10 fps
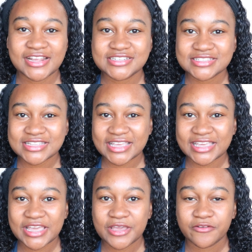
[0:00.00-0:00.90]
It just
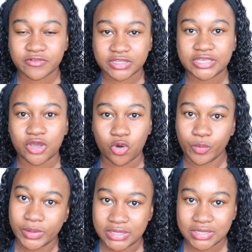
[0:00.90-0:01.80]
like really
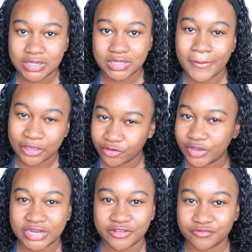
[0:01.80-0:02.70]
opened my
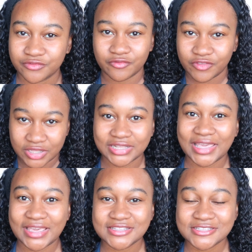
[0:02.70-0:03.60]
creative
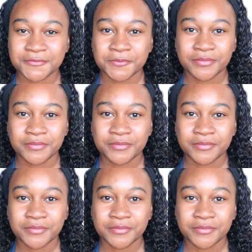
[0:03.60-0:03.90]
floodgates